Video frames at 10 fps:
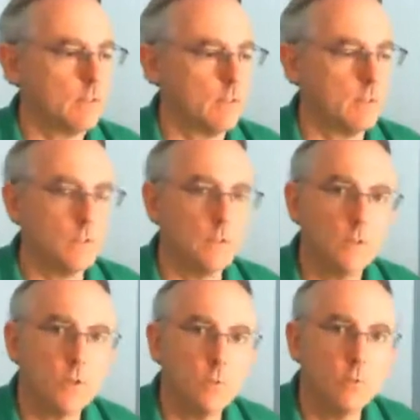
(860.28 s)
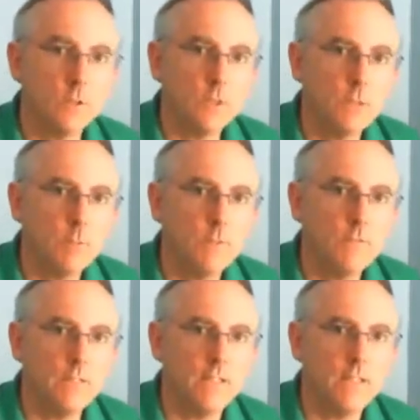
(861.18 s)
So now we've
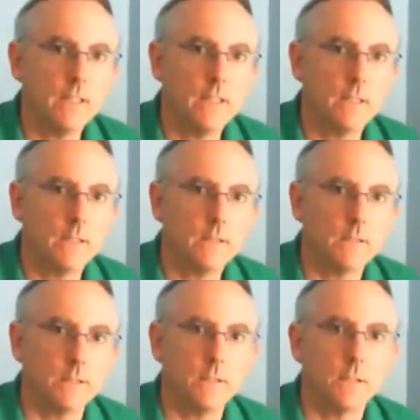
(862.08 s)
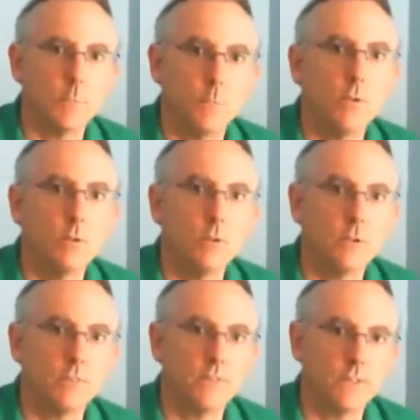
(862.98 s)
seen that a balloon is
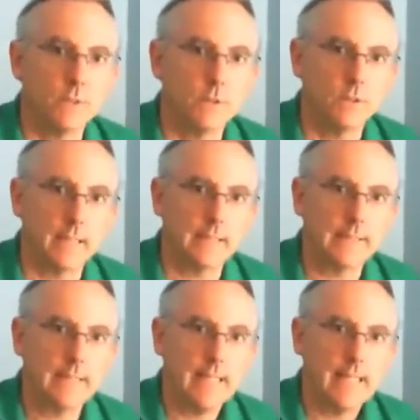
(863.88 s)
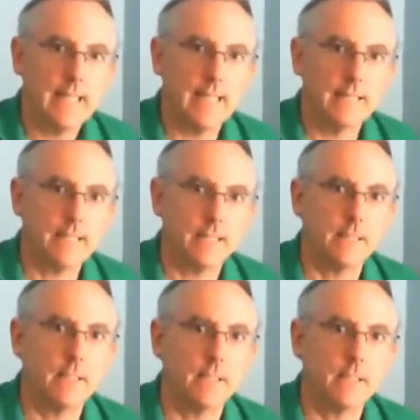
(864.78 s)
very good at
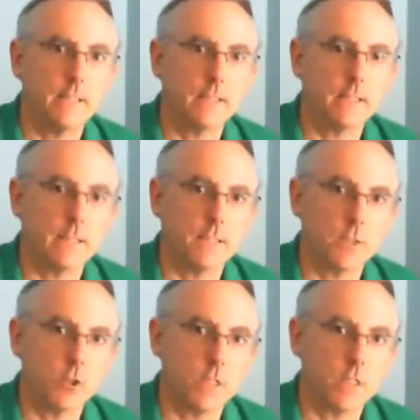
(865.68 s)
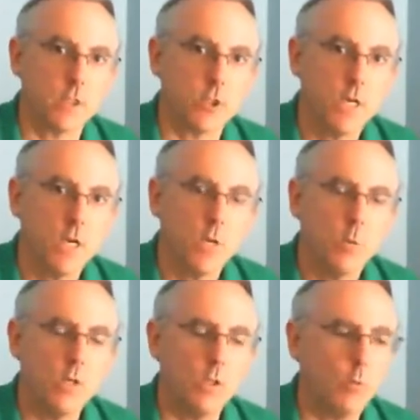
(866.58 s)
taking a static charge.
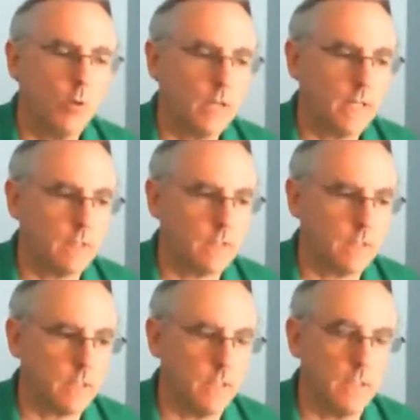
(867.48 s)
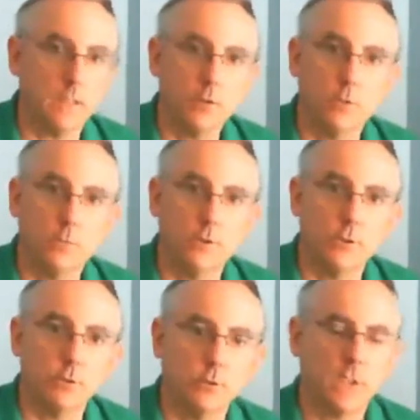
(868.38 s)
Well, what else could we
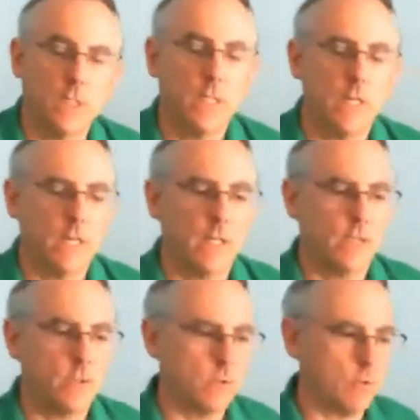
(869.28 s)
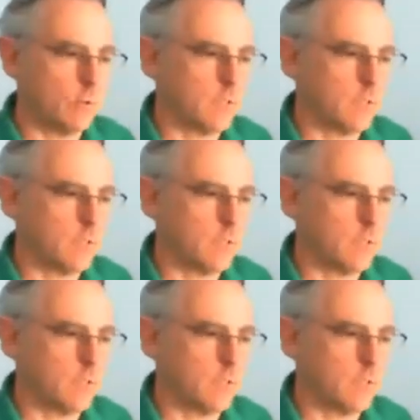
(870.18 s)
use to do that?